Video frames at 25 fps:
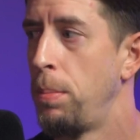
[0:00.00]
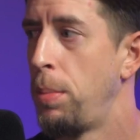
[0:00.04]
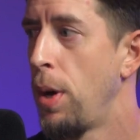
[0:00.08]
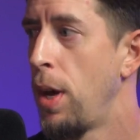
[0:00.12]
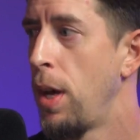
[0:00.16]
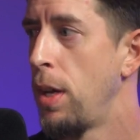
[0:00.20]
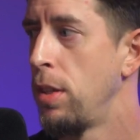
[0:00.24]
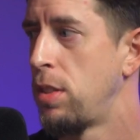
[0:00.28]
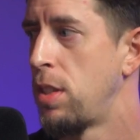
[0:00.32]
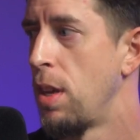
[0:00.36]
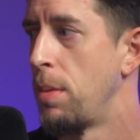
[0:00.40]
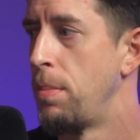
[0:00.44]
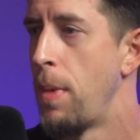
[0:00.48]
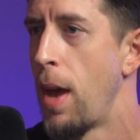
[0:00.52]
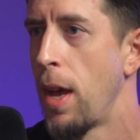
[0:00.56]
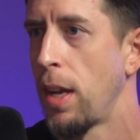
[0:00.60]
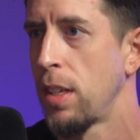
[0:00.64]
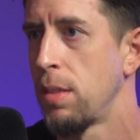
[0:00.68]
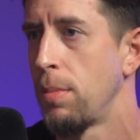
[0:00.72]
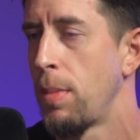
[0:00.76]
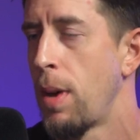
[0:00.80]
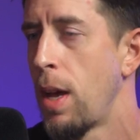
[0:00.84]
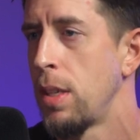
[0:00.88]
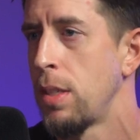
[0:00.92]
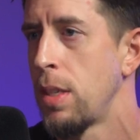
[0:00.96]
But to
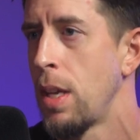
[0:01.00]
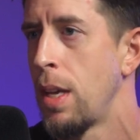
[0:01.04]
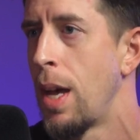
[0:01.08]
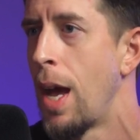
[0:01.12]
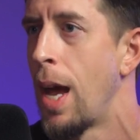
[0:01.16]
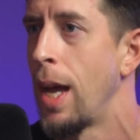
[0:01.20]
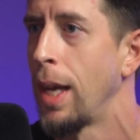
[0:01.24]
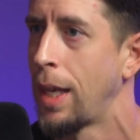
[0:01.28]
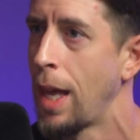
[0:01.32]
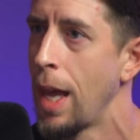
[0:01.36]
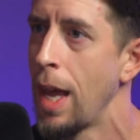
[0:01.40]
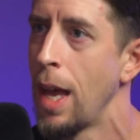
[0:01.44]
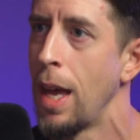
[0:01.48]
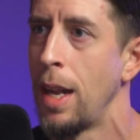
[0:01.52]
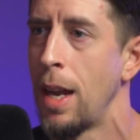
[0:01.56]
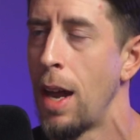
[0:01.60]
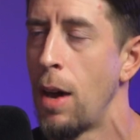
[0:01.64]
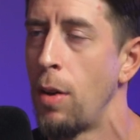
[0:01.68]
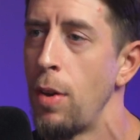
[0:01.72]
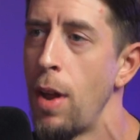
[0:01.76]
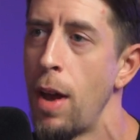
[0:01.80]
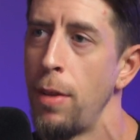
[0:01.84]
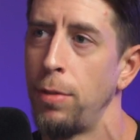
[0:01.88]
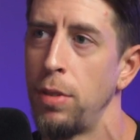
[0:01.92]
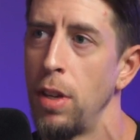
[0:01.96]
maximize it, I can't.
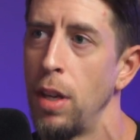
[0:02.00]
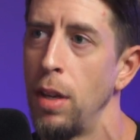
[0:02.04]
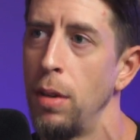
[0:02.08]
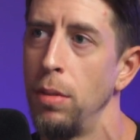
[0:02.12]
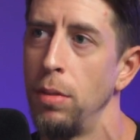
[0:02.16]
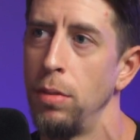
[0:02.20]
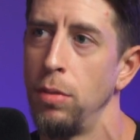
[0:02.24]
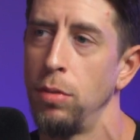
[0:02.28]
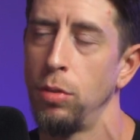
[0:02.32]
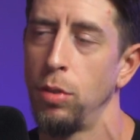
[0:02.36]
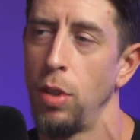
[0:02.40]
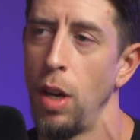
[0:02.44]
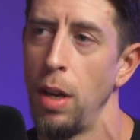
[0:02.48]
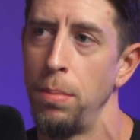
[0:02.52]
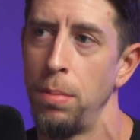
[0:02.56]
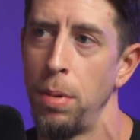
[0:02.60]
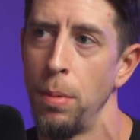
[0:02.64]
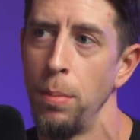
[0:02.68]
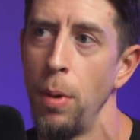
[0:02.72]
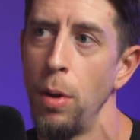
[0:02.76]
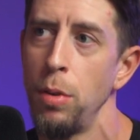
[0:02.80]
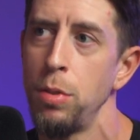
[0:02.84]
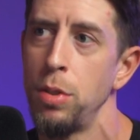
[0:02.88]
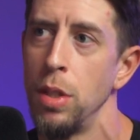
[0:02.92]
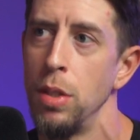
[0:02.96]
I would have to create
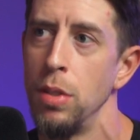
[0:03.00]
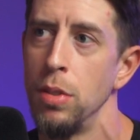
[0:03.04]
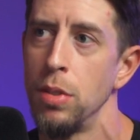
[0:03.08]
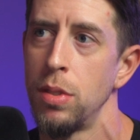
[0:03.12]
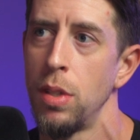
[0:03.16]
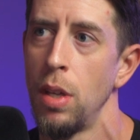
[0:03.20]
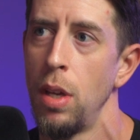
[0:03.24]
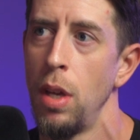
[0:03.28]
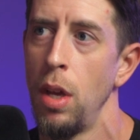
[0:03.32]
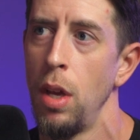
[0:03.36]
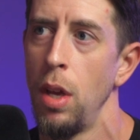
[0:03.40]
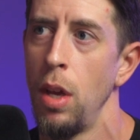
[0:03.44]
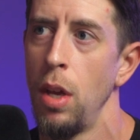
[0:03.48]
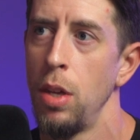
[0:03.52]
promotions.